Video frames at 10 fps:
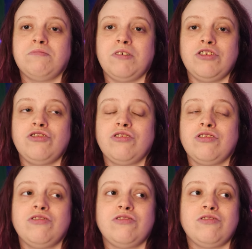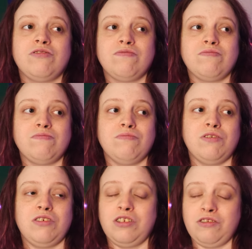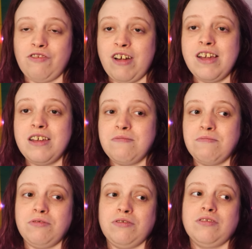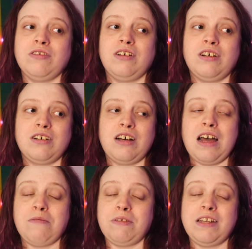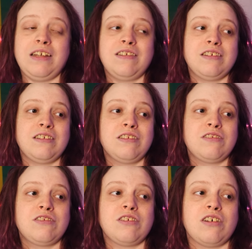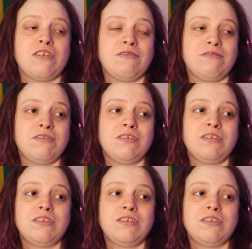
my sugars weren't great, but I haven't been eating, so